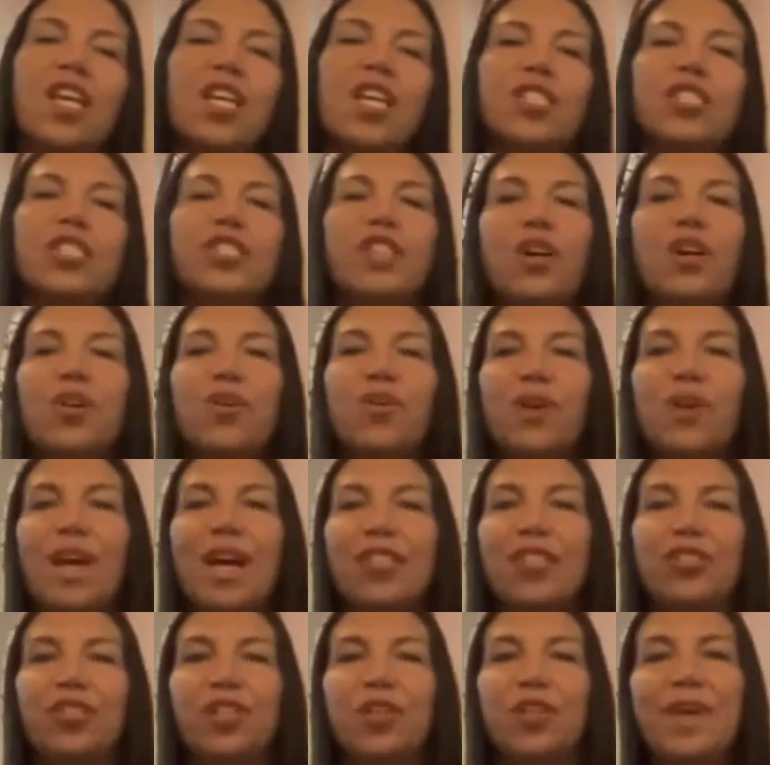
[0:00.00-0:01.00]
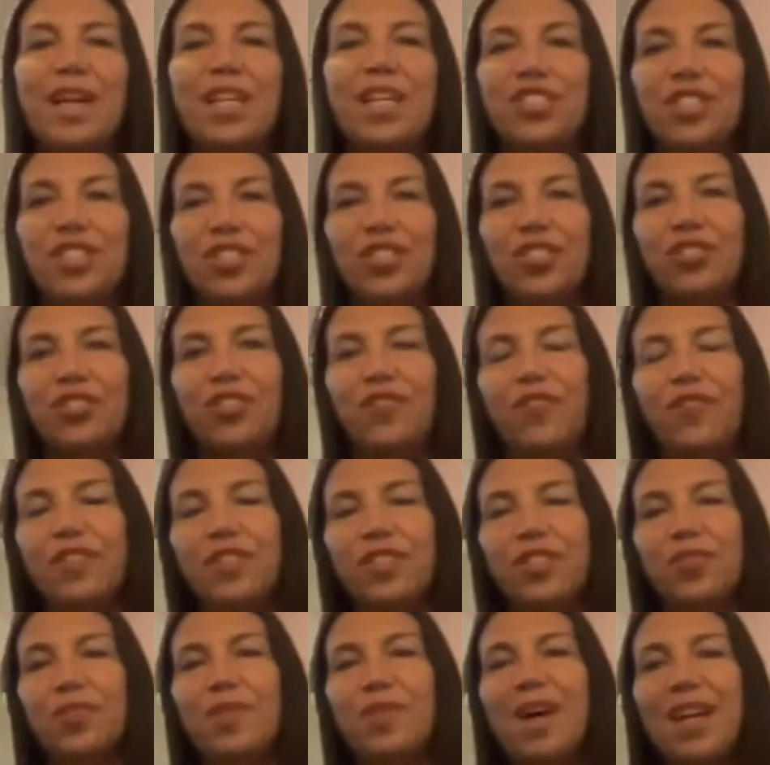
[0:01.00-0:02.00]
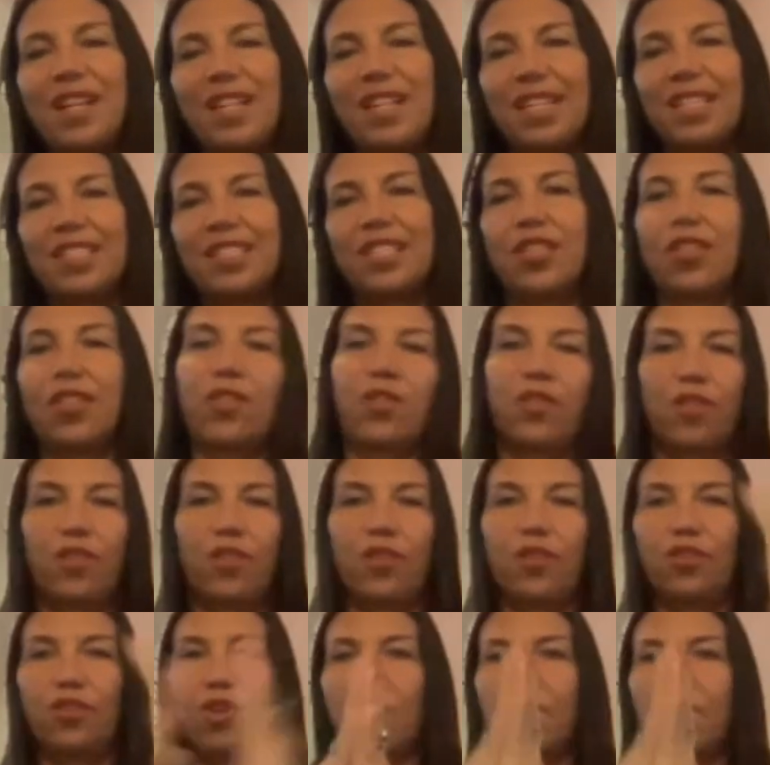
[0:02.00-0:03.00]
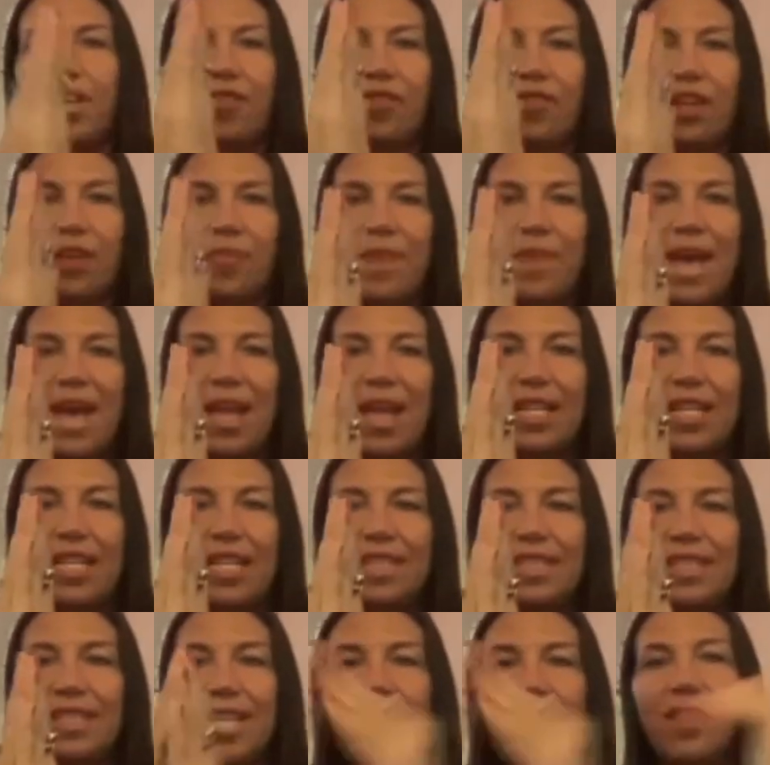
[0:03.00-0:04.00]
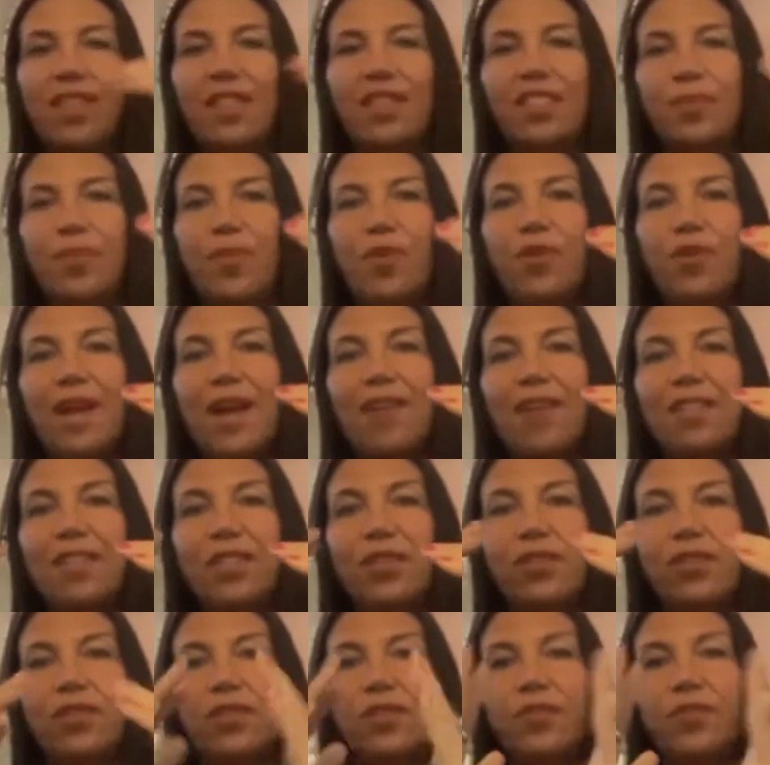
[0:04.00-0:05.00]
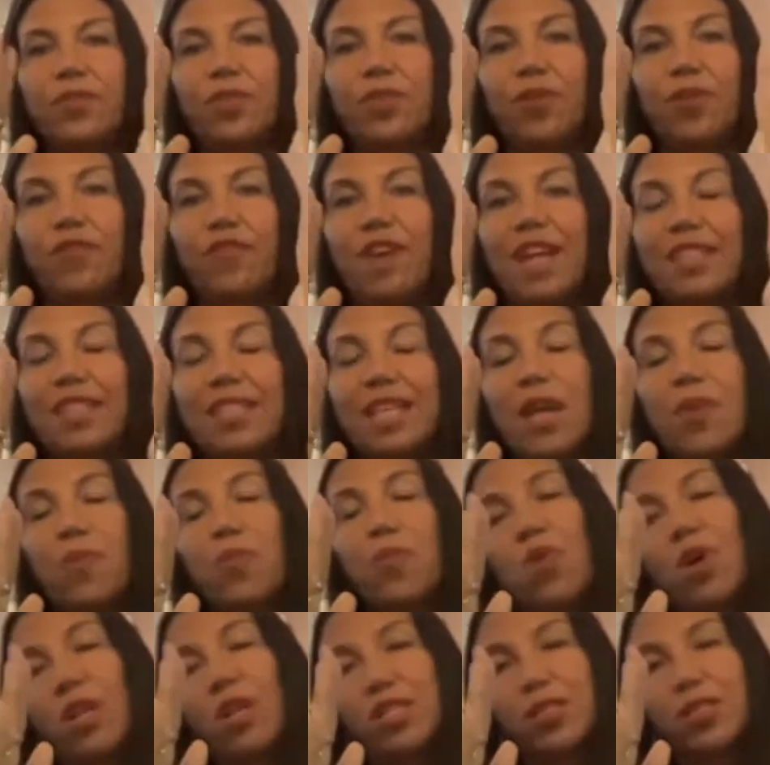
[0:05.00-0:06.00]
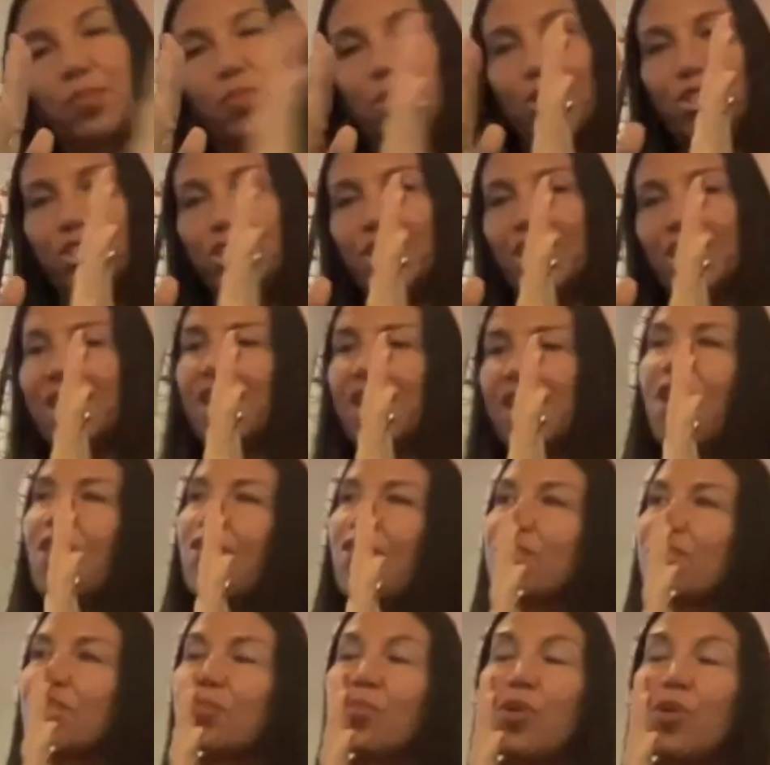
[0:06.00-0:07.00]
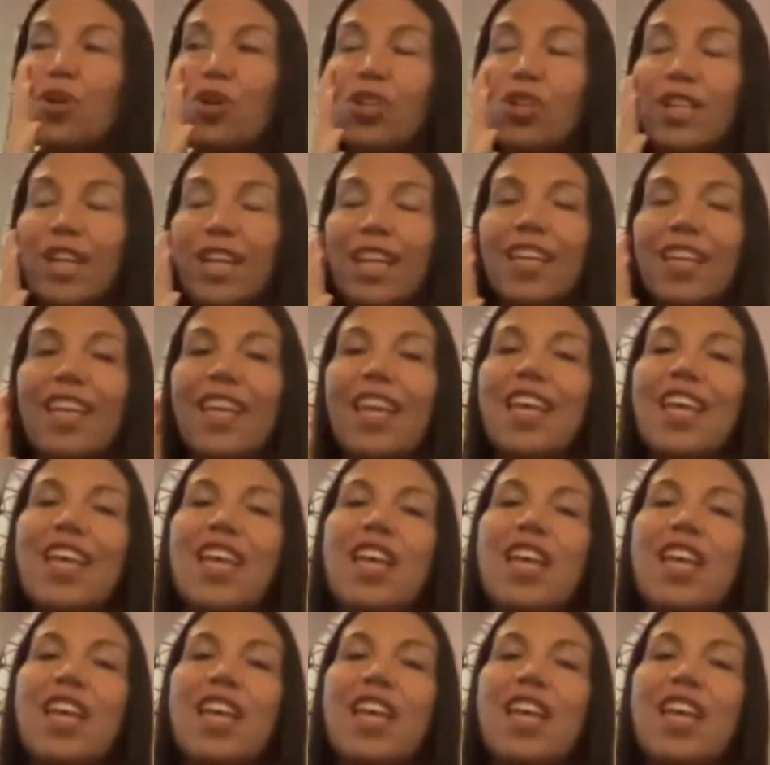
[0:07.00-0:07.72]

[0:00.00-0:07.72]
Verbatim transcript: So as you can imagine, the two physical bodies. They're drawn together like magnets, then these polarities go into effect, and one is pushing, the other's pulling.